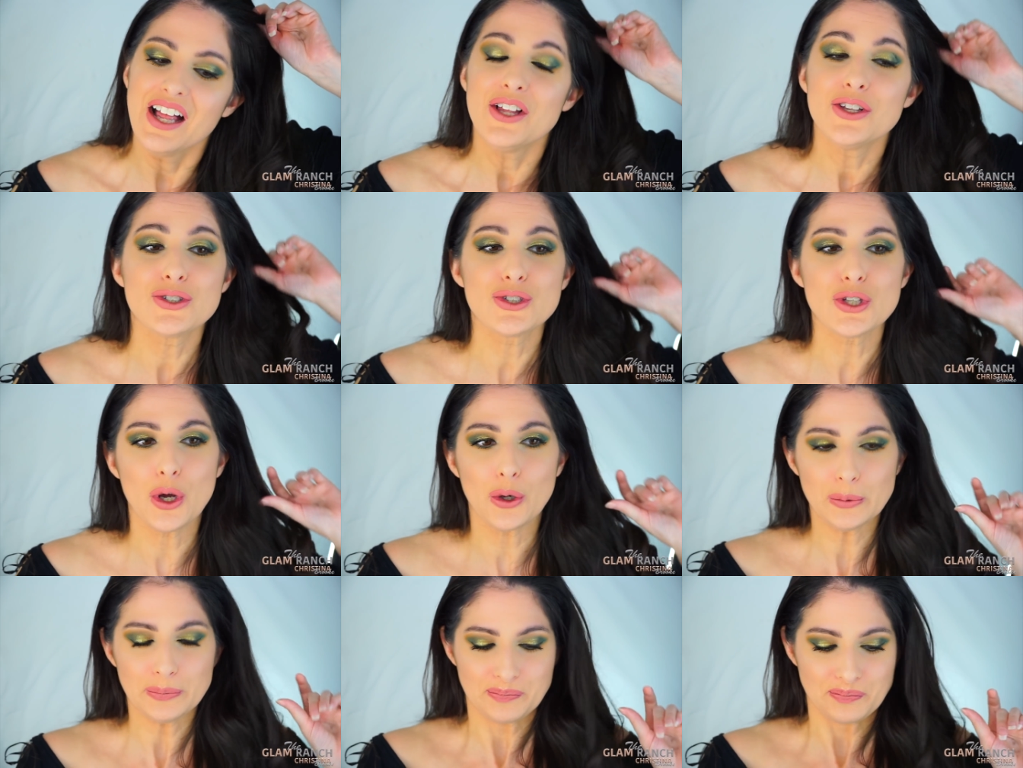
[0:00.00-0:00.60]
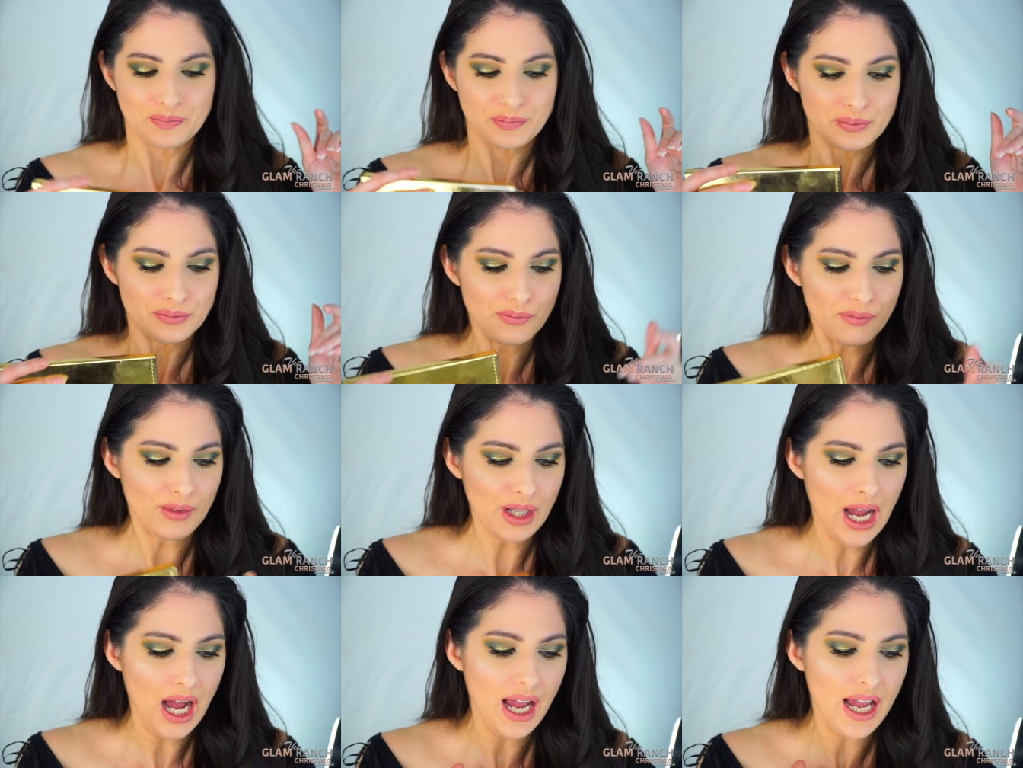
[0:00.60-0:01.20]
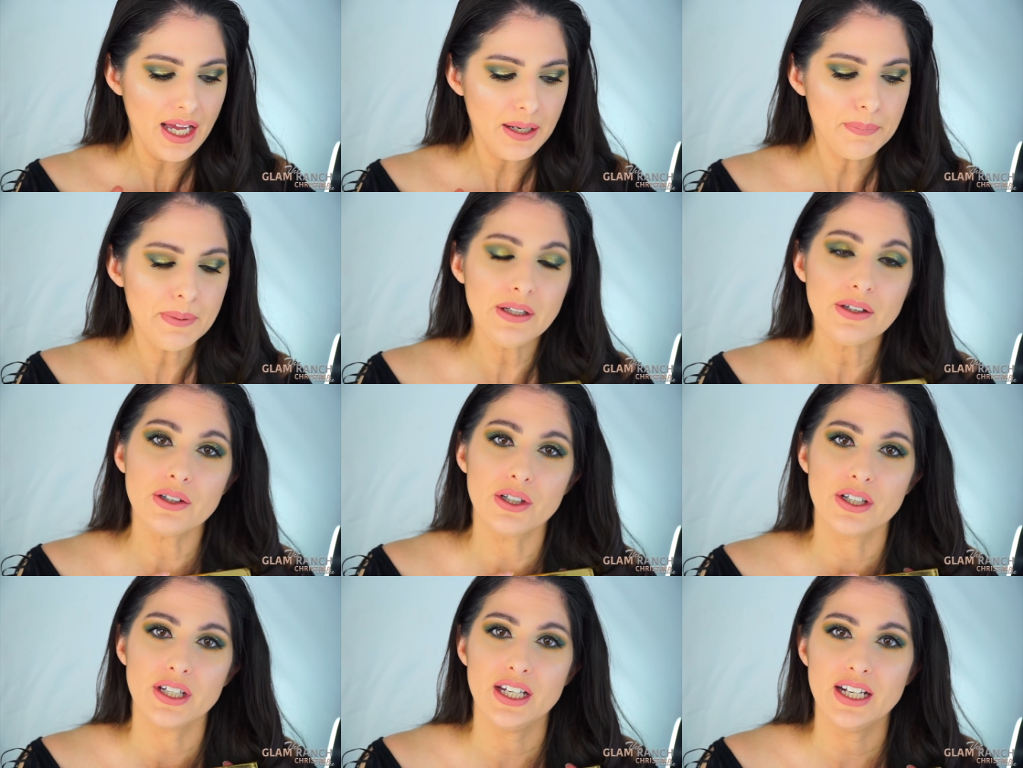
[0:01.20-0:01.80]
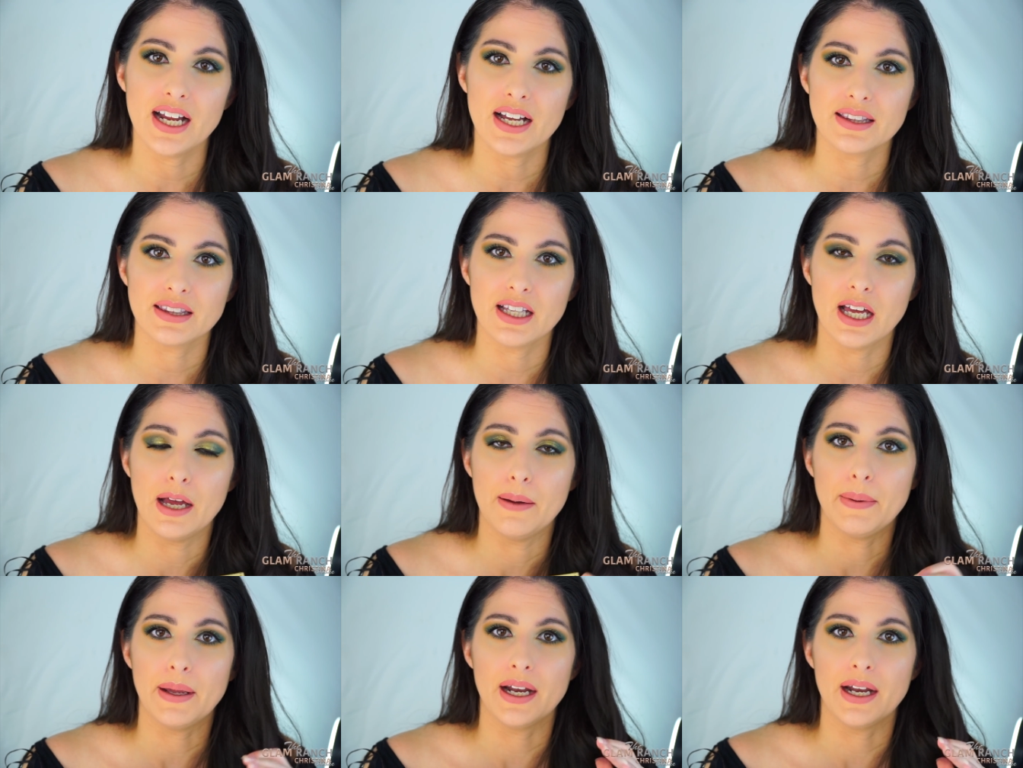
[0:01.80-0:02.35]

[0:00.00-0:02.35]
So I had been looking at them,